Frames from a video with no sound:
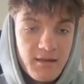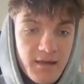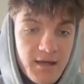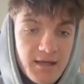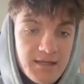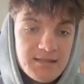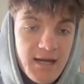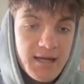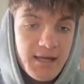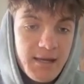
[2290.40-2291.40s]
there is
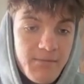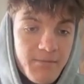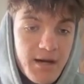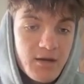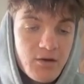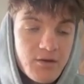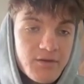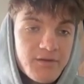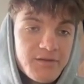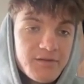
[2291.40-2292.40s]
an
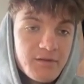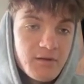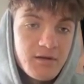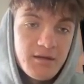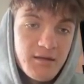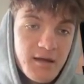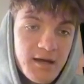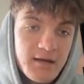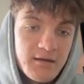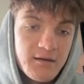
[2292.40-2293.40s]
imbalance. Look at
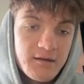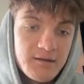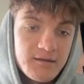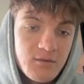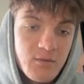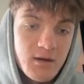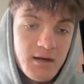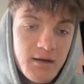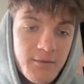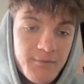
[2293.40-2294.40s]
that, guys.
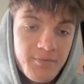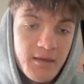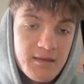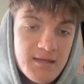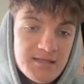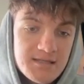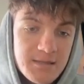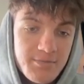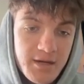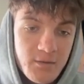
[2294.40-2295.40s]
Wow. This is
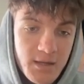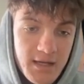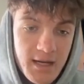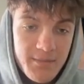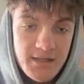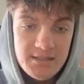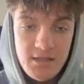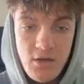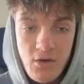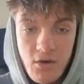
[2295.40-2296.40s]
a breakaway gap, as
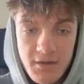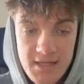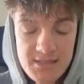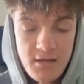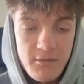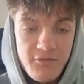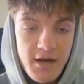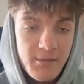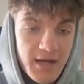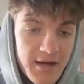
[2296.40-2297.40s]
on this time
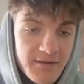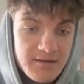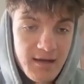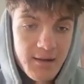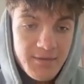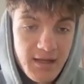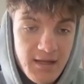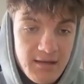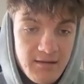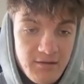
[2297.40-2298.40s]
frame we haven't tapped
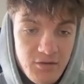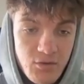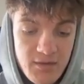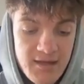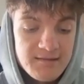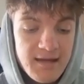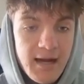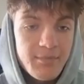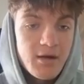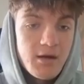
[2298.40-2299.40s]
into this
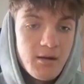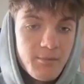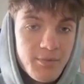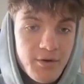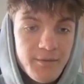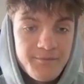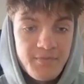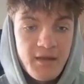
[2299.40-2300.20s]
gap. But